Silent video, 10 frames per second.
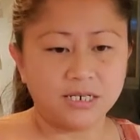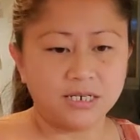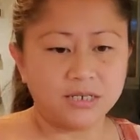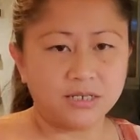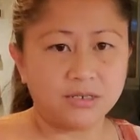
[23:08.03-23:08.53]

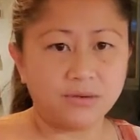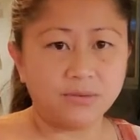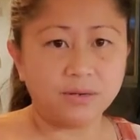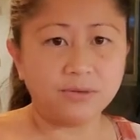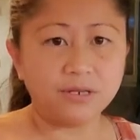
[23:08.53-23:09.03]
So what
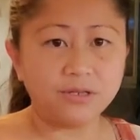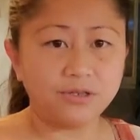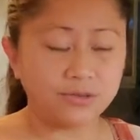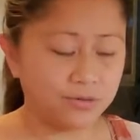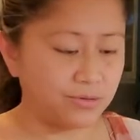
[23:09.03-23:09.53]
I'm going to
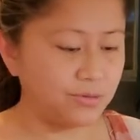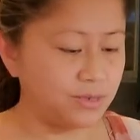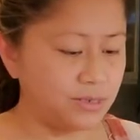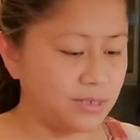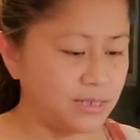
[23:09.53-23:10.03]
do
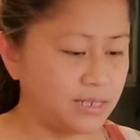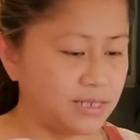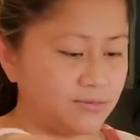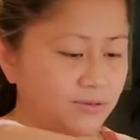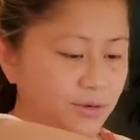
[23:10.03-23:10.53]
is
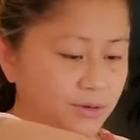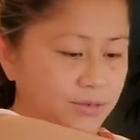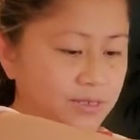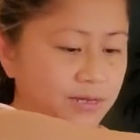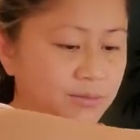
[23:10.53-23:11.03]

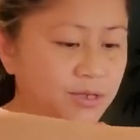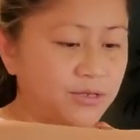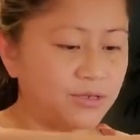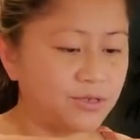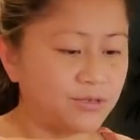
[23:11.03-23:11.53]
first, I'm going to
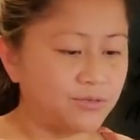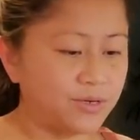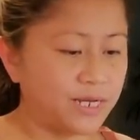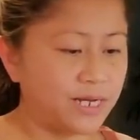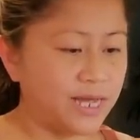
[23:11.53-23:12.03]

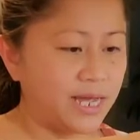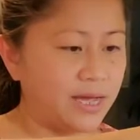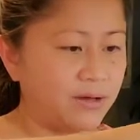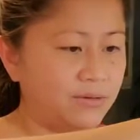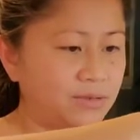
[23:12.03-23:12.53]
strain
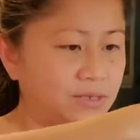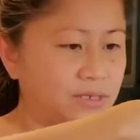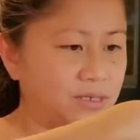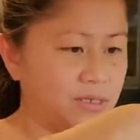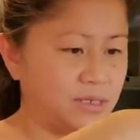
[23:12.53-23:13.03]
out
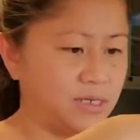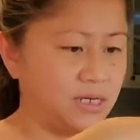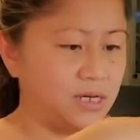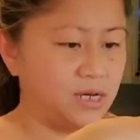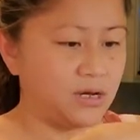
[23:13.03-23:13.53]

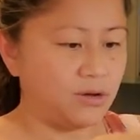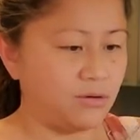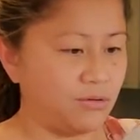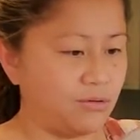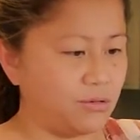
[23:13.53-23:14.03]

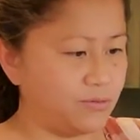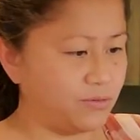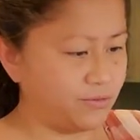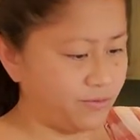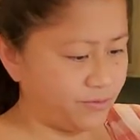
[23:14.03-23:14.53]
all of the
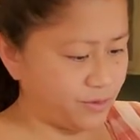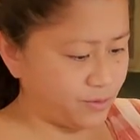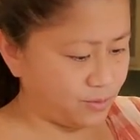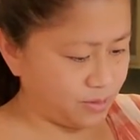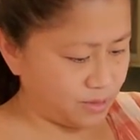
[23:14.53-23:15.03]

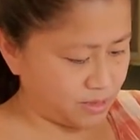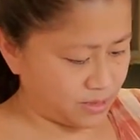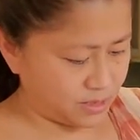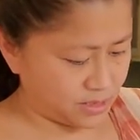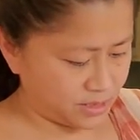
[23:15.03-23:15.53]
fruits